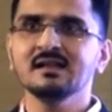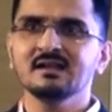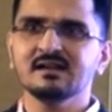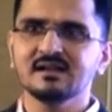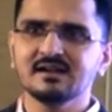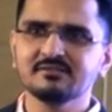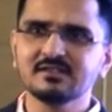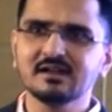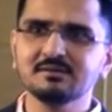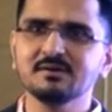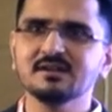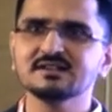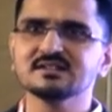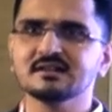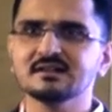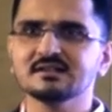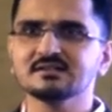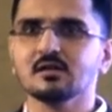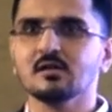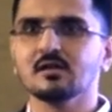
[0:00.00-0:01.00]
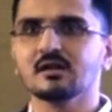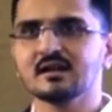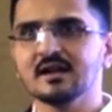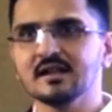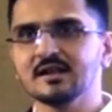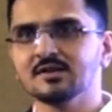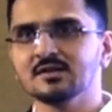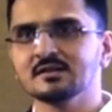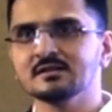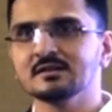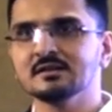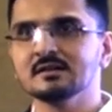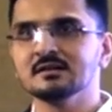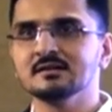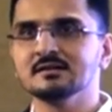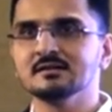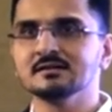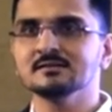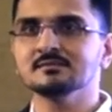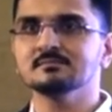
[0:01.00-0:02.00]
If the patient is already on
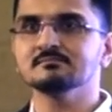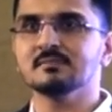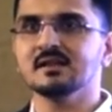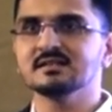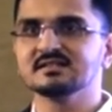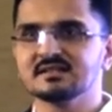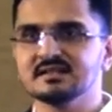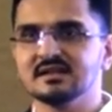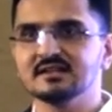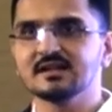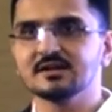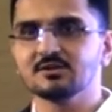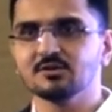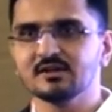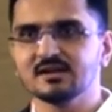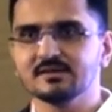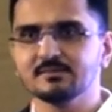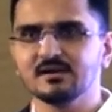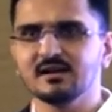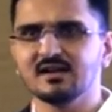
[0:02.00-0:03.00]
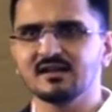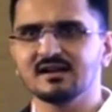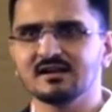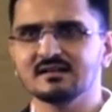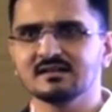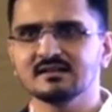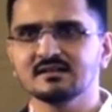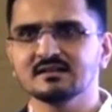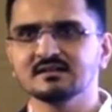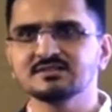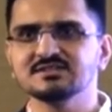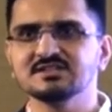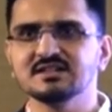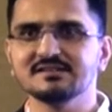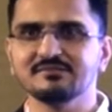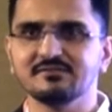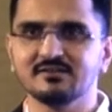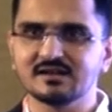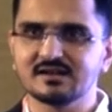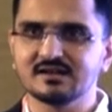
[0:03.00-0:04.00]
SGLT2 inhibitor and the
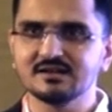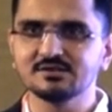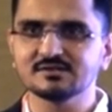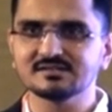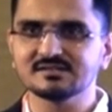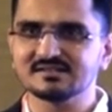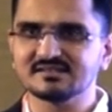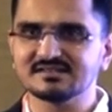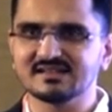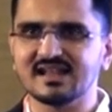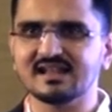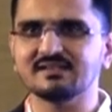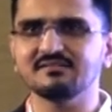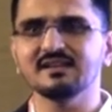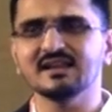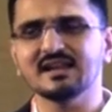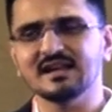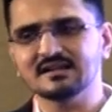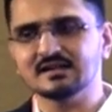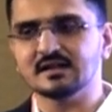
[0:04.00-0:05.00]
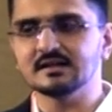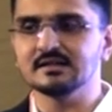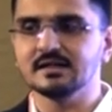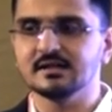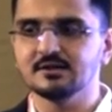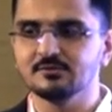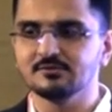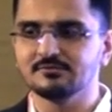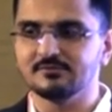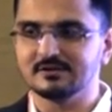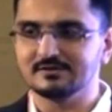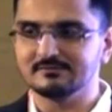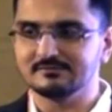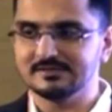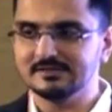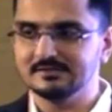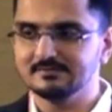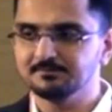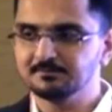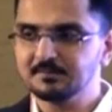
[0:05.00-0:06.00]
GFR reduces, then we can continue for a
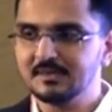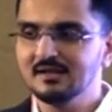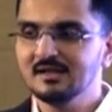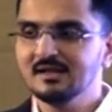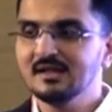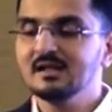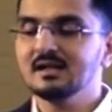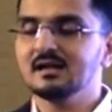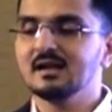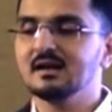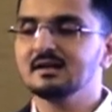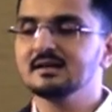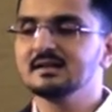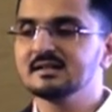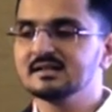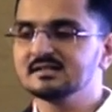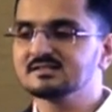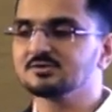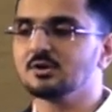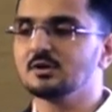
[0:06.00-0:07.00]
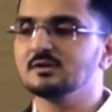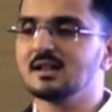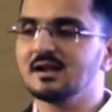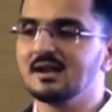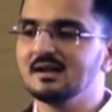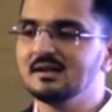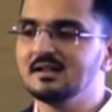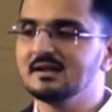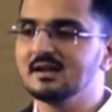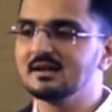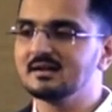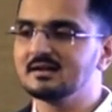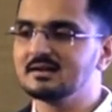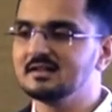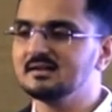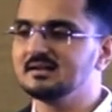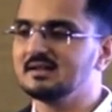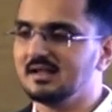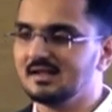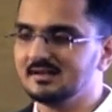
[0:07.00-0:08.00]
while. And it is
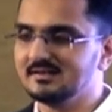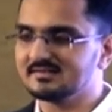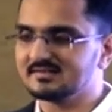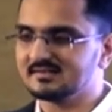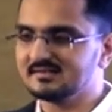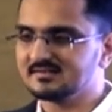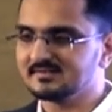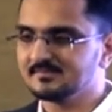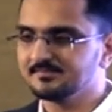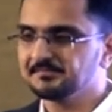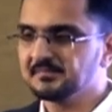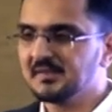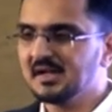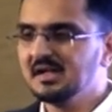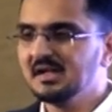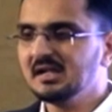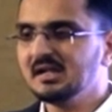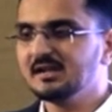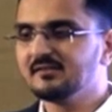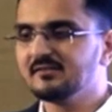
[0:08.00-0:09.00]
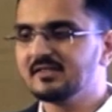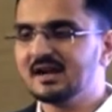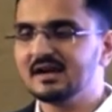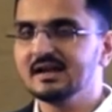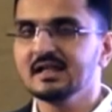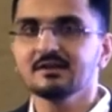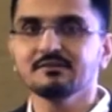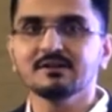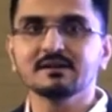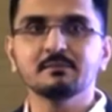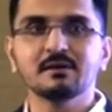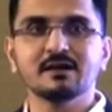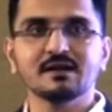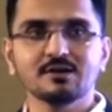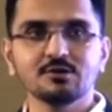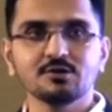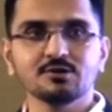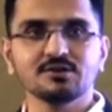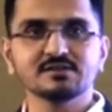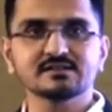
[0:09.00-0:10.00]
contraindicated in dialysis. If the adequate blood
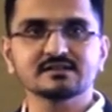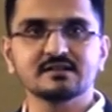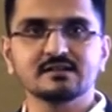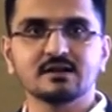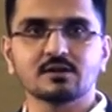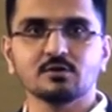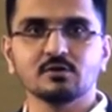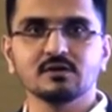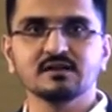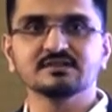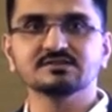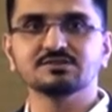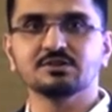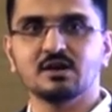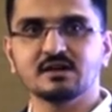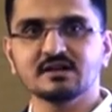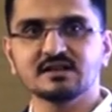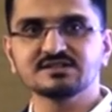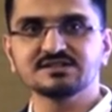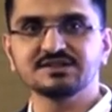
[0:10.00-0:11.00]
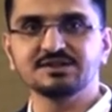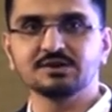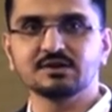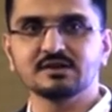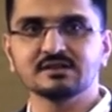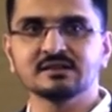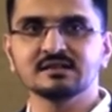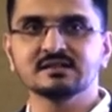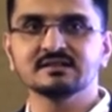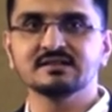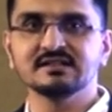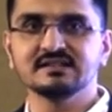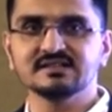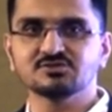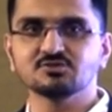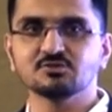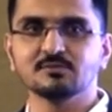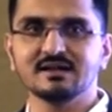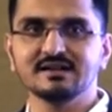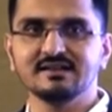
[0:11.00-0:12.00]
glucose control is not achieved on these
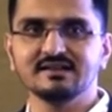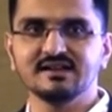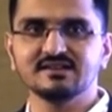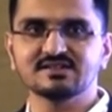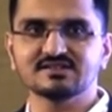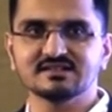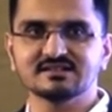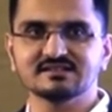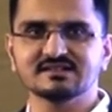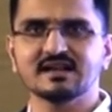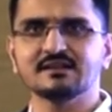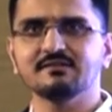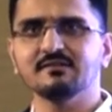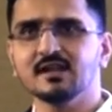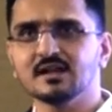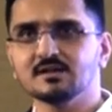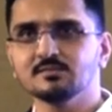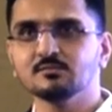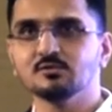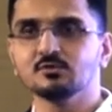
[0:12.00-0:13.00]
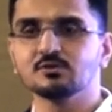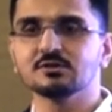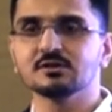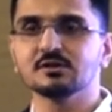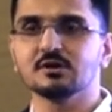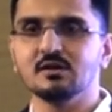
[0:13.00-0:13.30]
two medications, then we can move to the